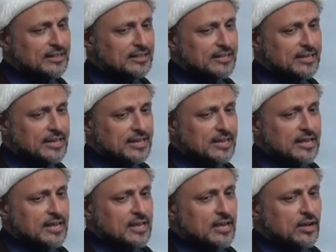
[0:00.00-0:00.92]
in
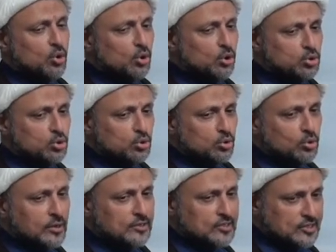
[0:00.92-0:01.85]
the
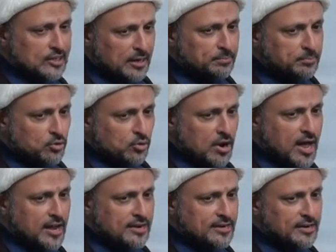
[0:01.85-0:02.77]
Urdu script
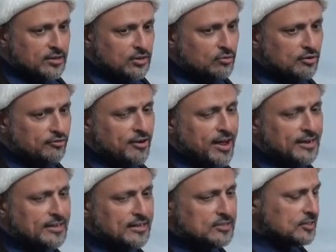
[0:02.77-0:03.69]
Quran. You will
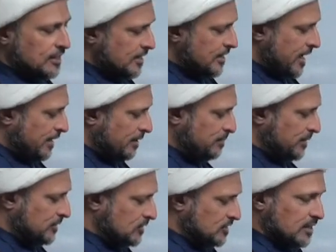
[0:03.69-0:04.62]
find this in
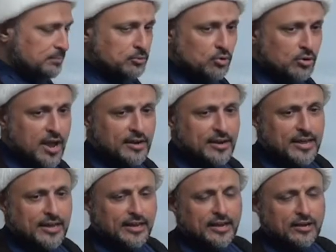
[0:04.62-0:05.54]
Arabic script Quran.
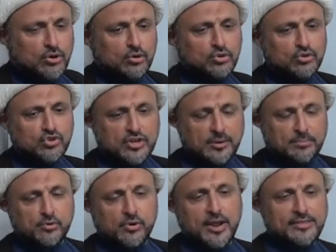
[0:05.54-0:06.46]
In Urdu
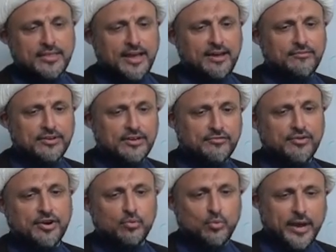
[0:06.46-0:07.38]
script Quran, they have a
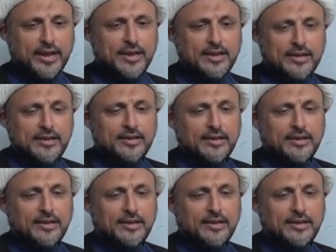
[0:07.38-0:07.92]
different way